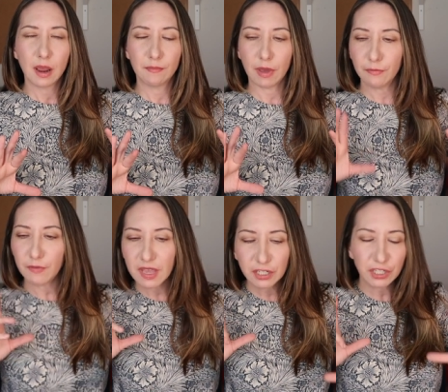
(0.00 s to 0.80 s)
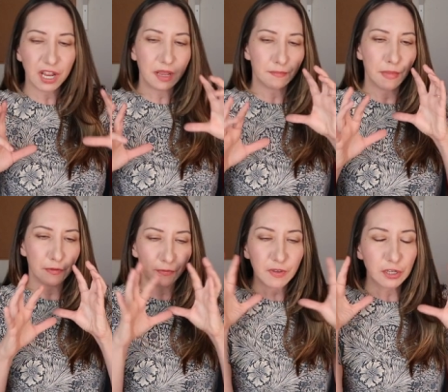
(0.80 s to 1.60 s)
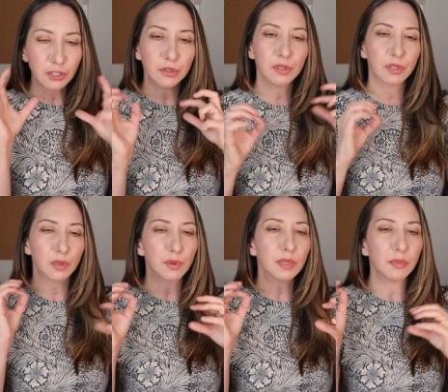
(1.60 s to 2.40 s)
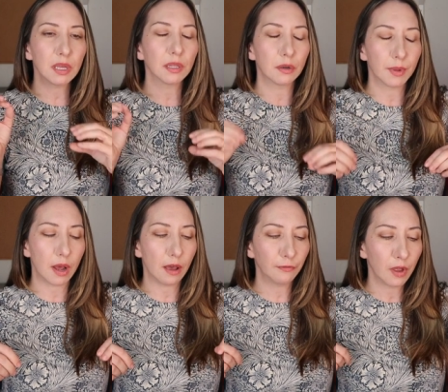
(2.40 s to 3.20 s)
My face shape, my features, there's always something a little bit off.